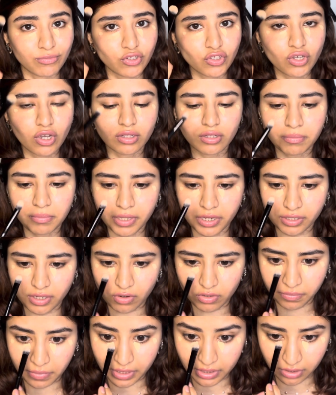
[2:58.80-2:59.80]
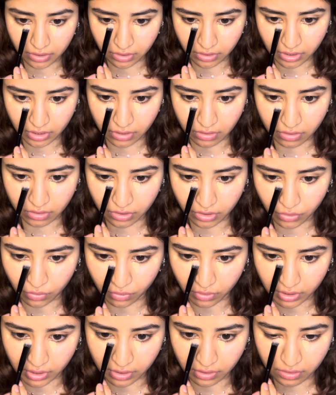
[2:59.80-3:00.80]
just gonna blend out my concealer
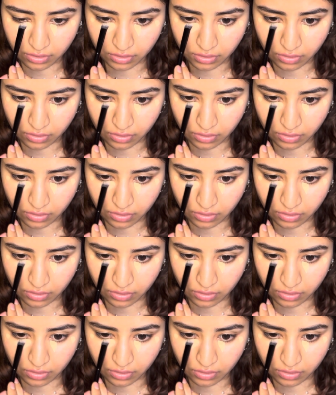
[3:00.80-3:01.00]
using